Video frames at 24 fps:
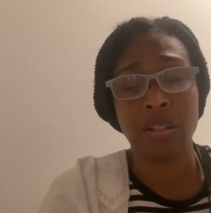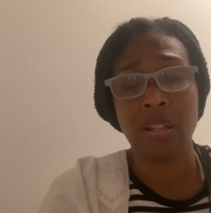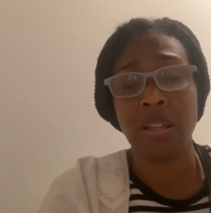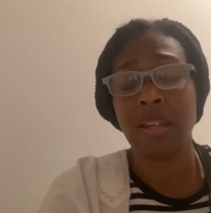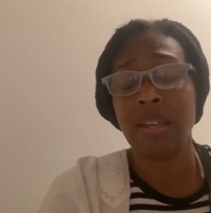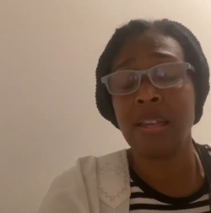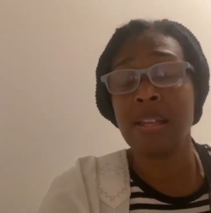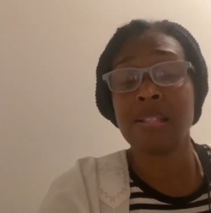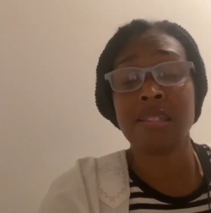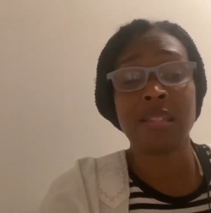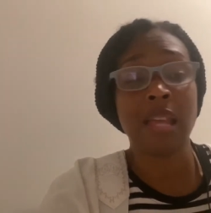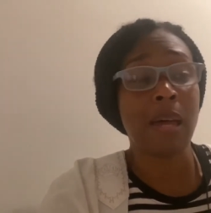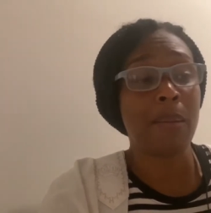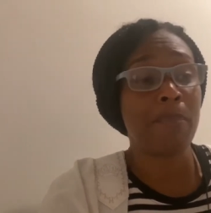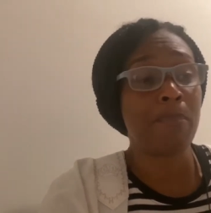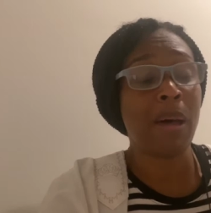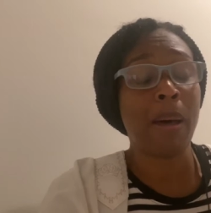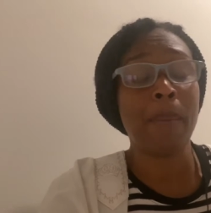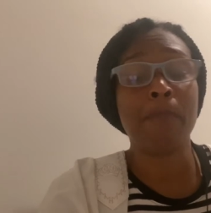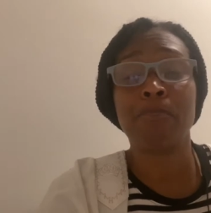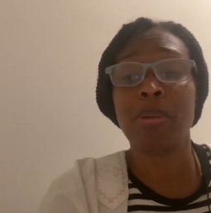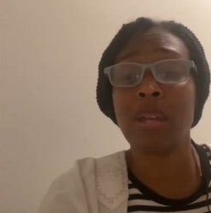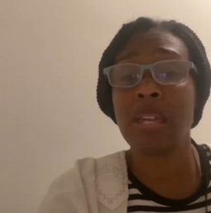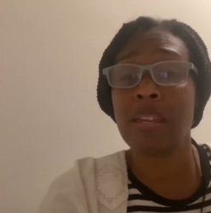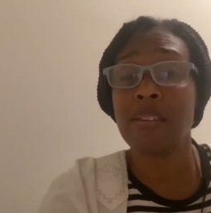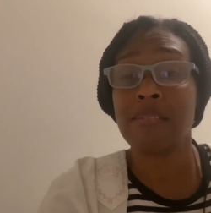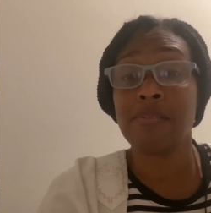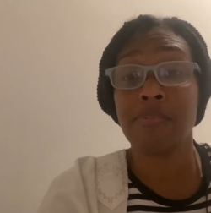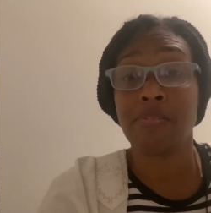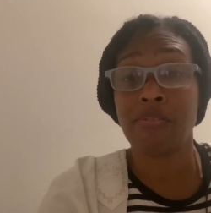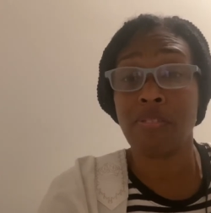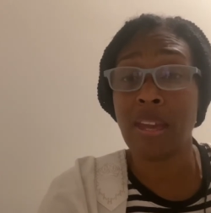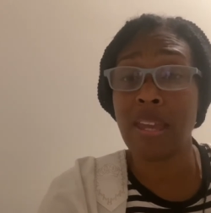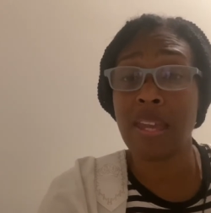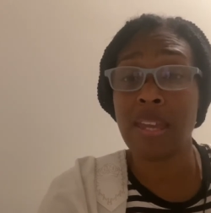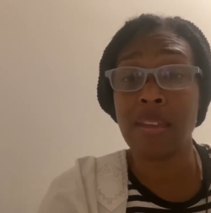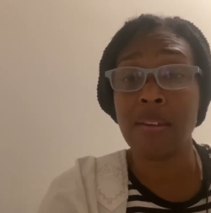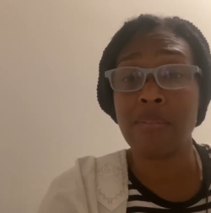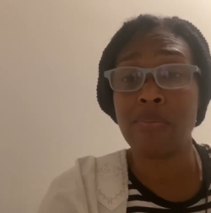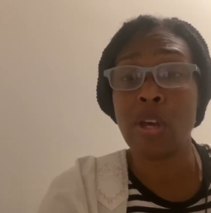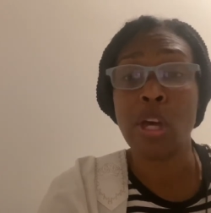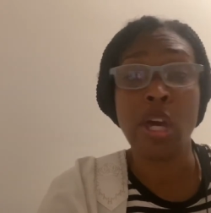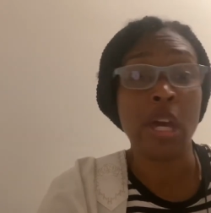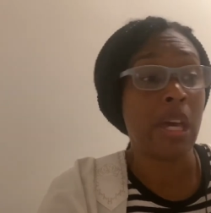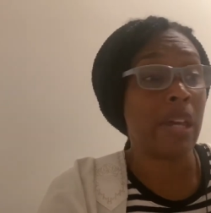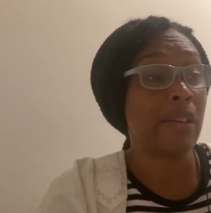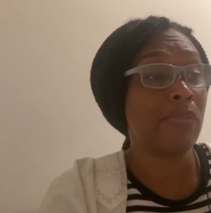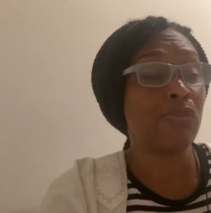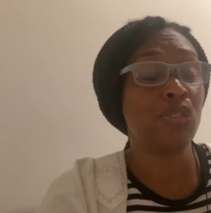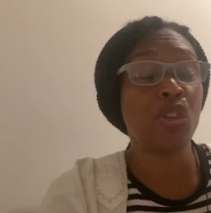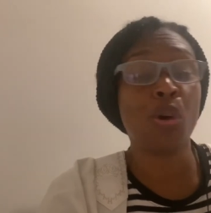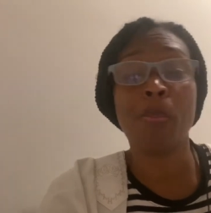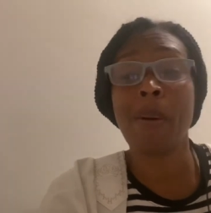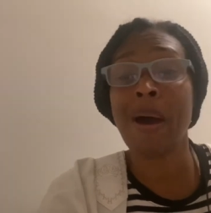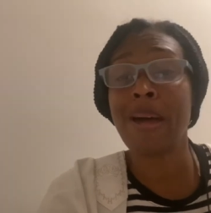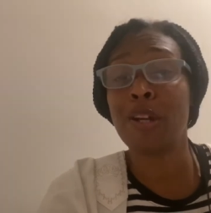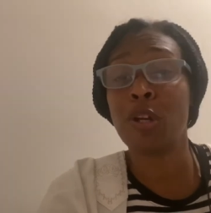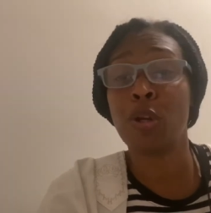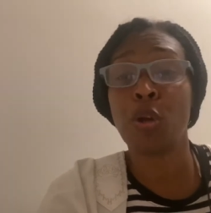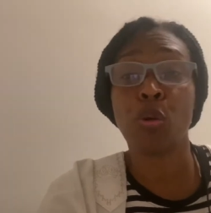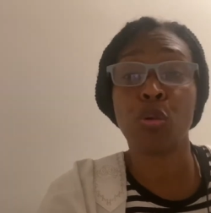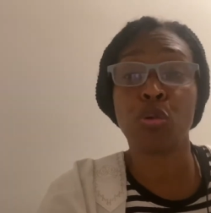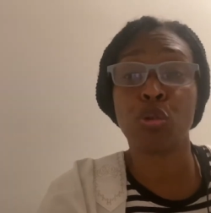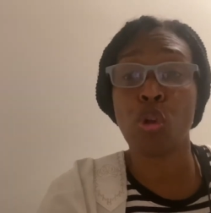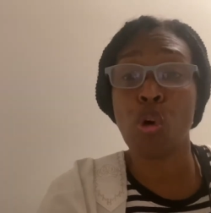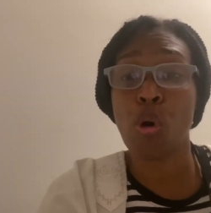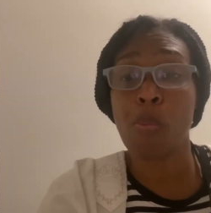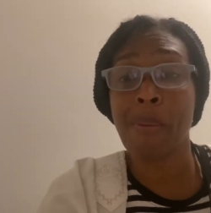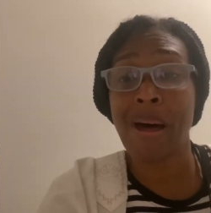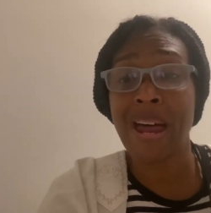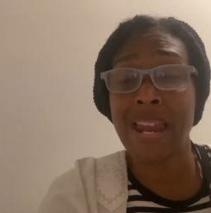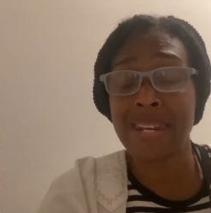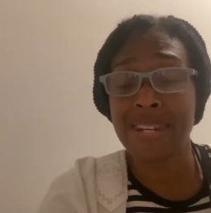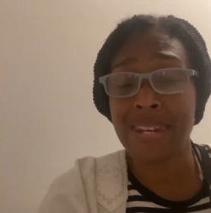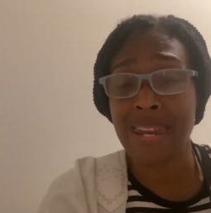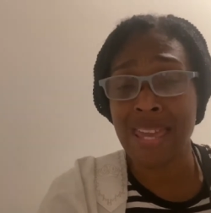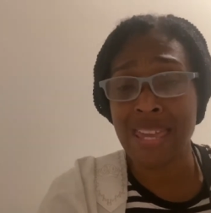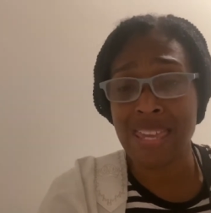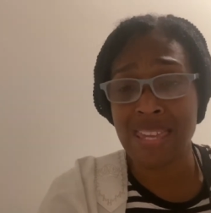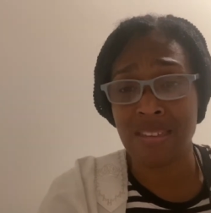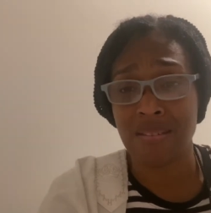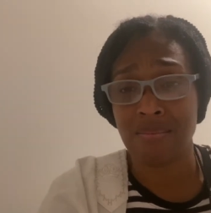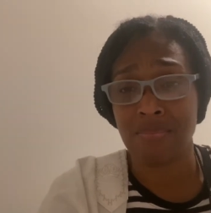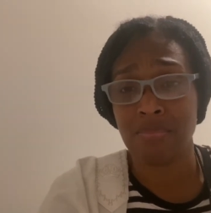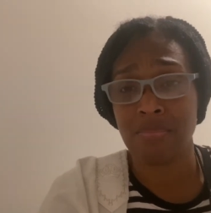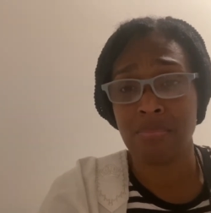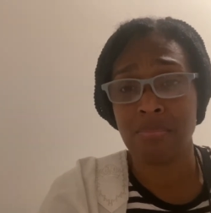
It's not about being fame. If nobody don't know my name,